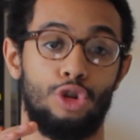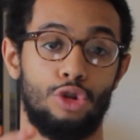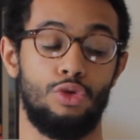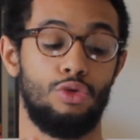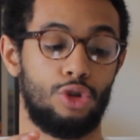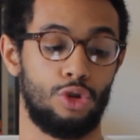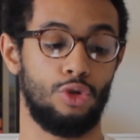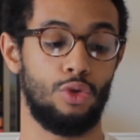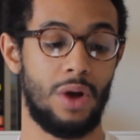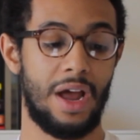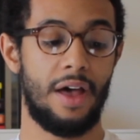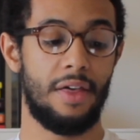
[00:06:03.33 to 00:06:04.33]
due
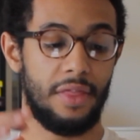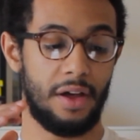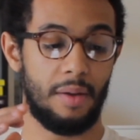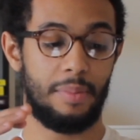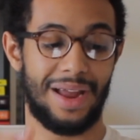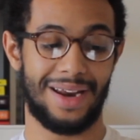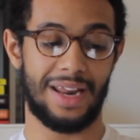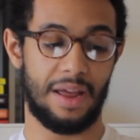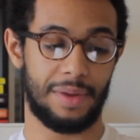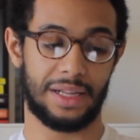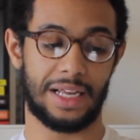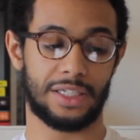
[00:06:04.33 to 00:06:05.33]
to the
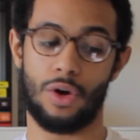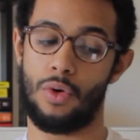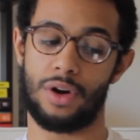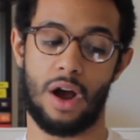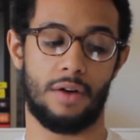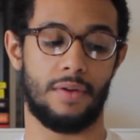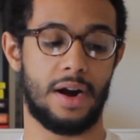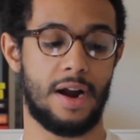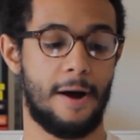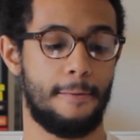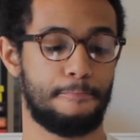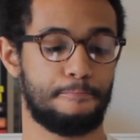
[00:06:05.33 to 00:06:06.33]
pandemic that's going on right
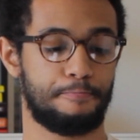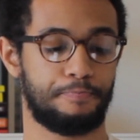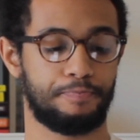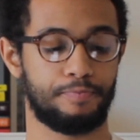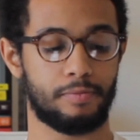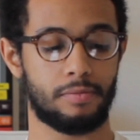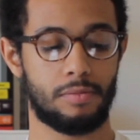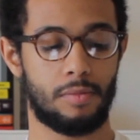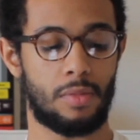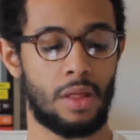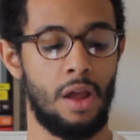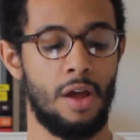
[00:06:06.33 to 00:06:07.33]
now.
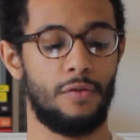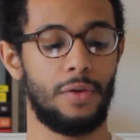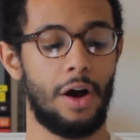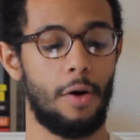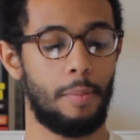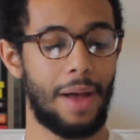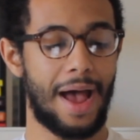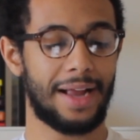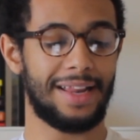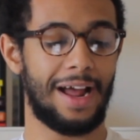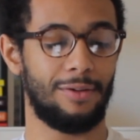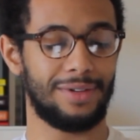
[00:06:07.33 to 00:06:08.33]
If we go back
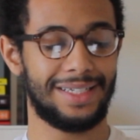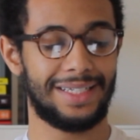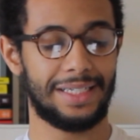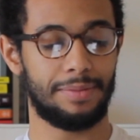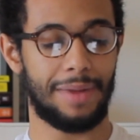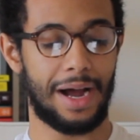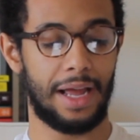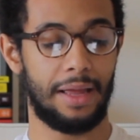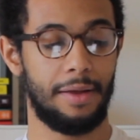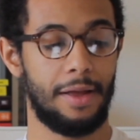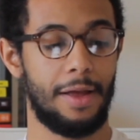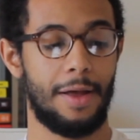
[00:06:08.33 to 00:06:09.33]
now, this is
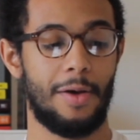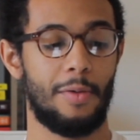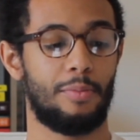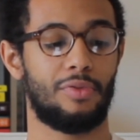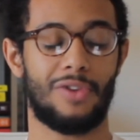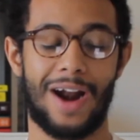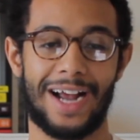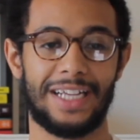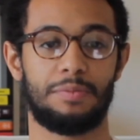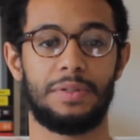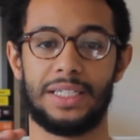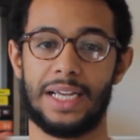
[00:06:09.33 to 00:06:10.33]
my
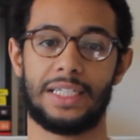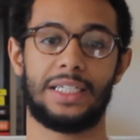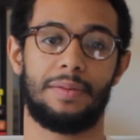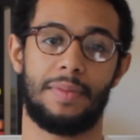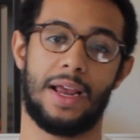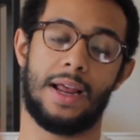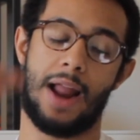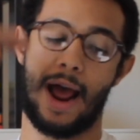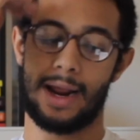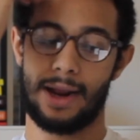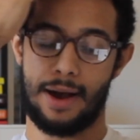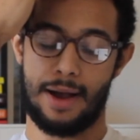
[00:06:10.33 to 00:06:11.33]
prized possession, man.
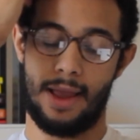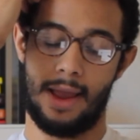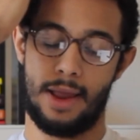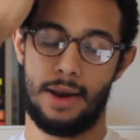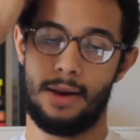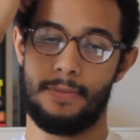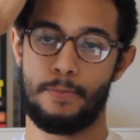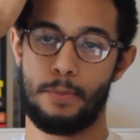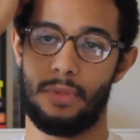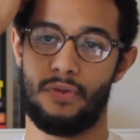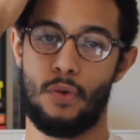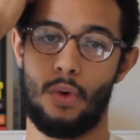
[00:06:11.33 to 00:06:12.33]
I got in
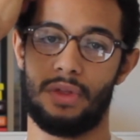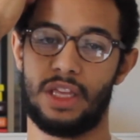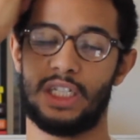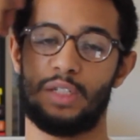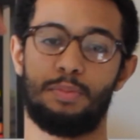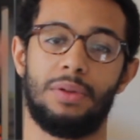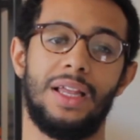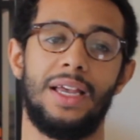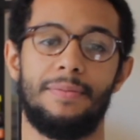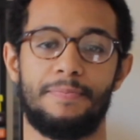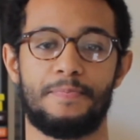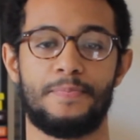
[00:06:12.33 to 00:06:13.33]
before the split.